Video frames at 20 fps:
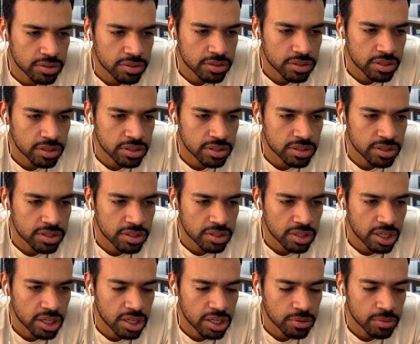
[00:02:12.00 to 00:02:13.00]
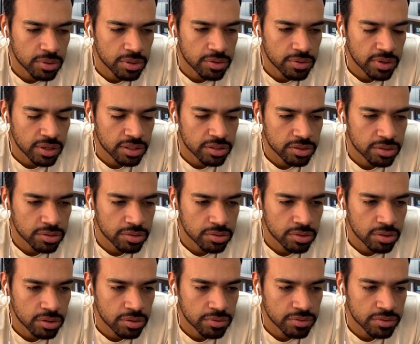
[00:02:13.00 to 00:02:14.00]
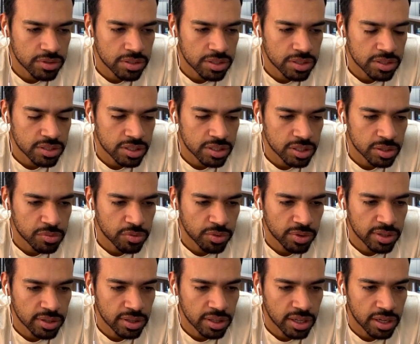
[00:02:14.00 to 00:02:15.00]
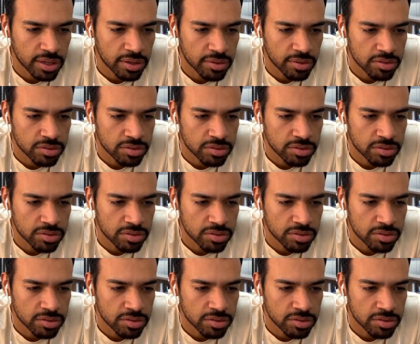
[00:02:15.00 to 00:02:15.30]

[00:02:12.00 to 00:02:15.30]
just a retraction of this trend line.